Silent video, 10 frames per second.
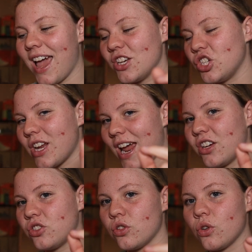and
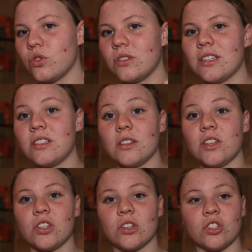change those
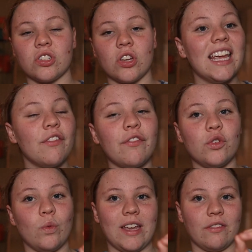decisions, if
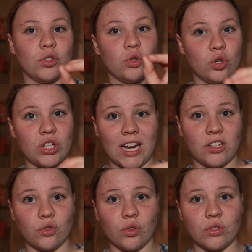you even do
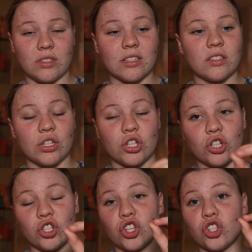change those
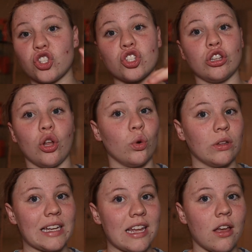decisions,
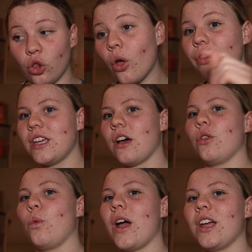slowly, not the
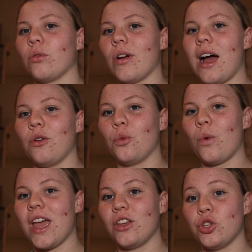other way around,
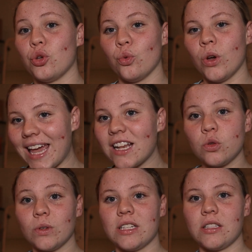where you get
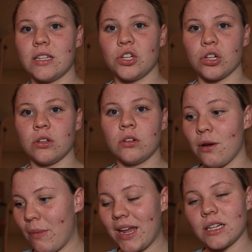to a decision
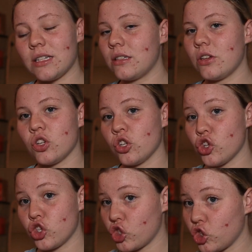and make a decision
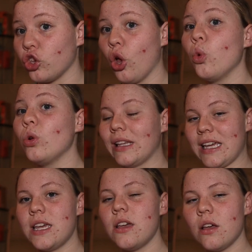
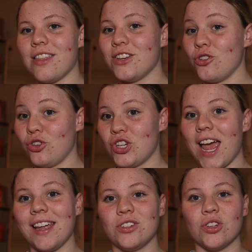slowly and then you
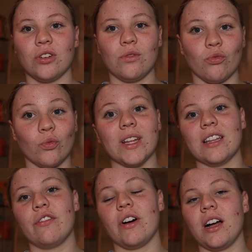change it
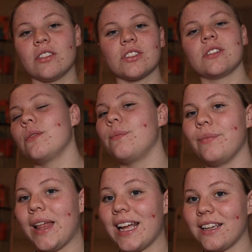really fast.
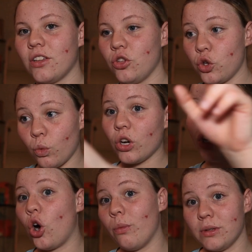Like, you want
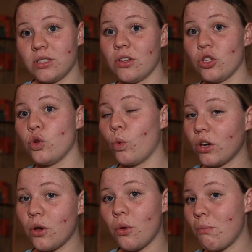it opposite. You
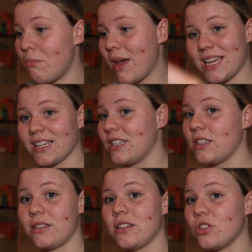want to make a
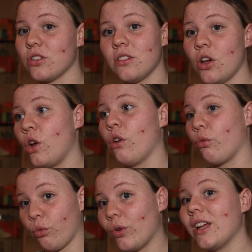decision
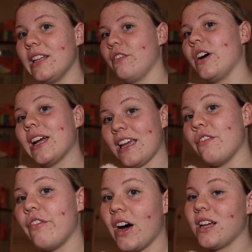really
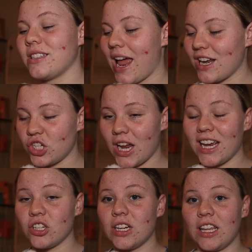fucking fast and
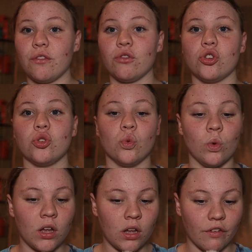change it, if you do,
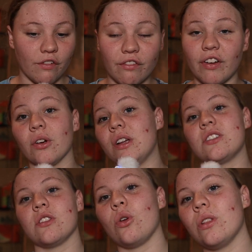very
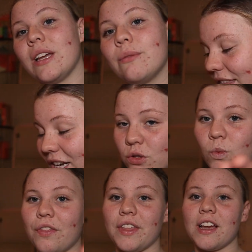slowly. And that is
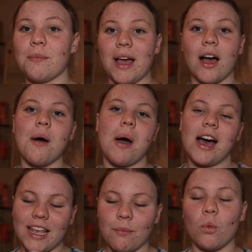one thing
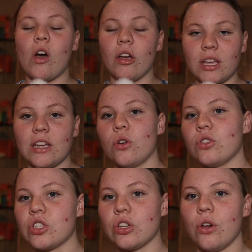I am working
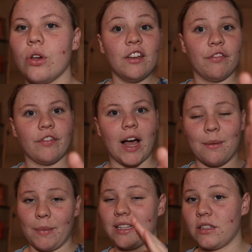on. So if
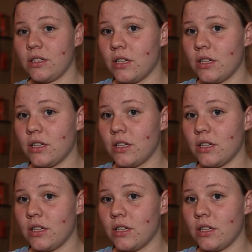I made the